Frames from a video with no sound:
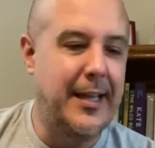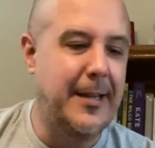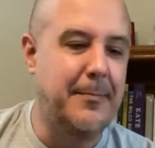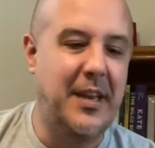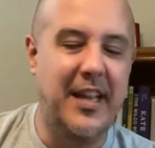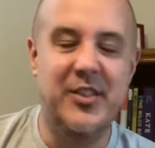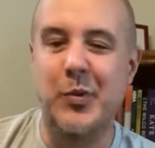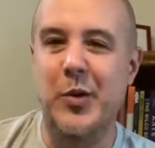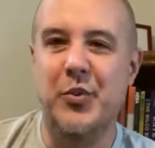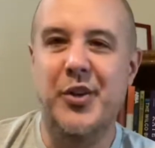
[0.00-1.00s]
Next
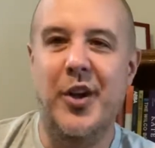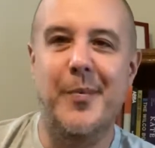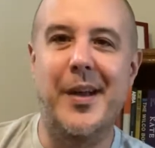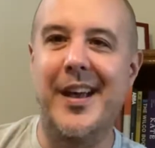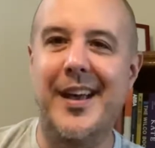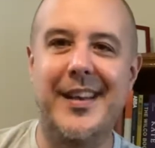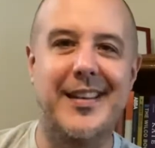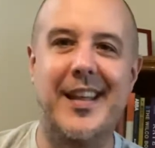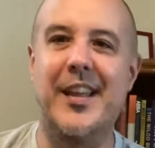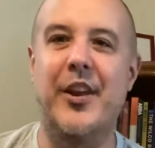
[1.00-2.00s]
week we'll talk about how to
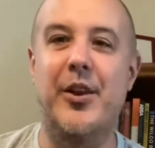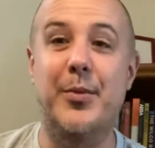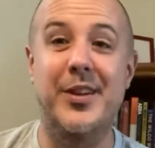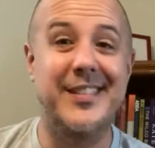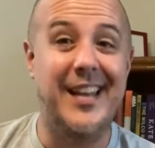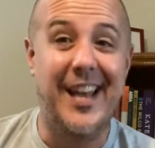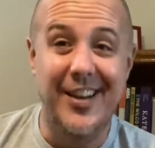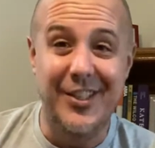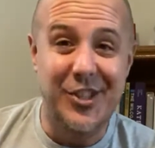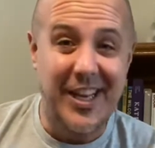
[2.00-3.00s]
take care of books and how
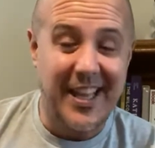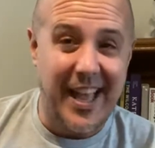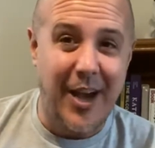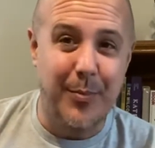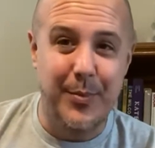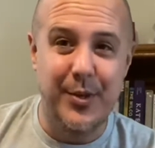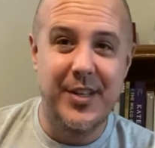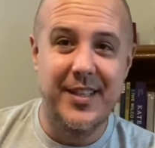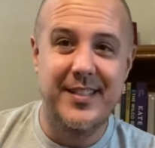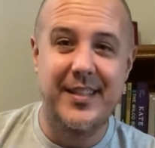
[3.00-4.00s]
to check out
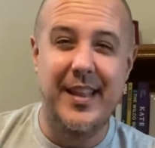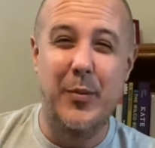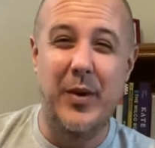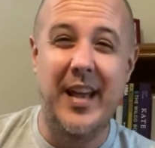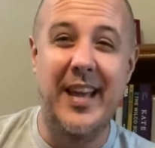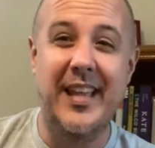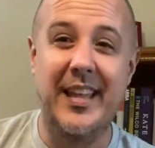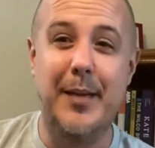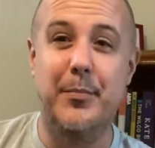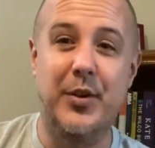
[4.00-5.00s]
books. That way I can
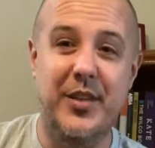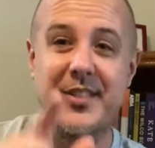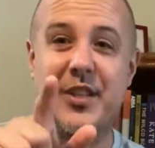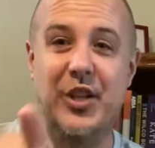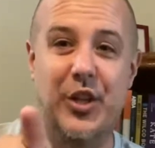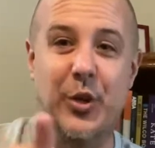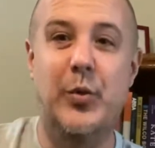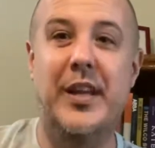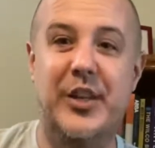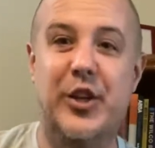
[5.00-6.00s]
get books to you
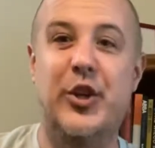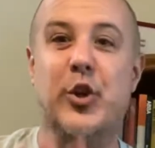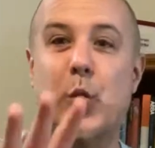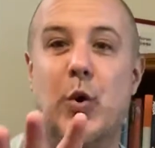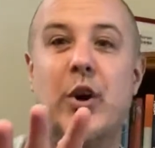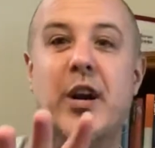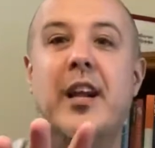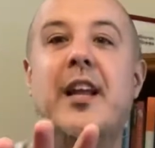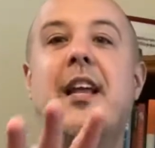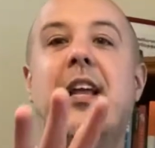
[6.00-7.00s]
into your
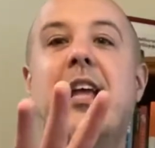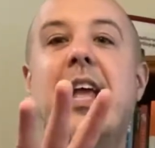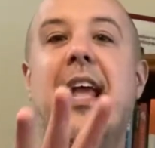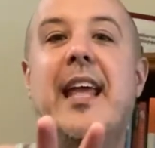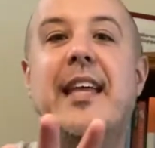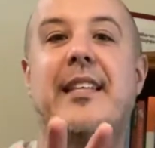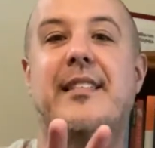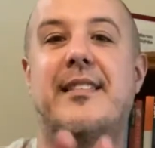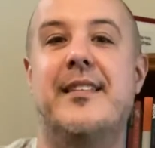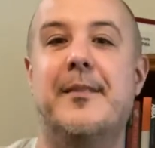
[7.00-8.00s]

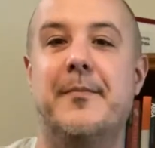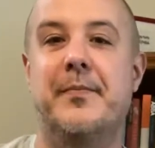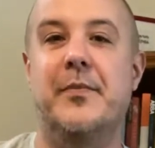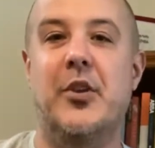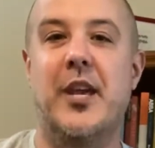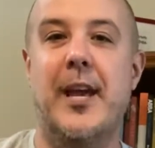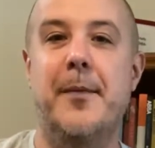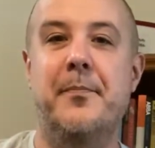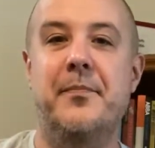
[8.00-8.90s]
hands. Okay?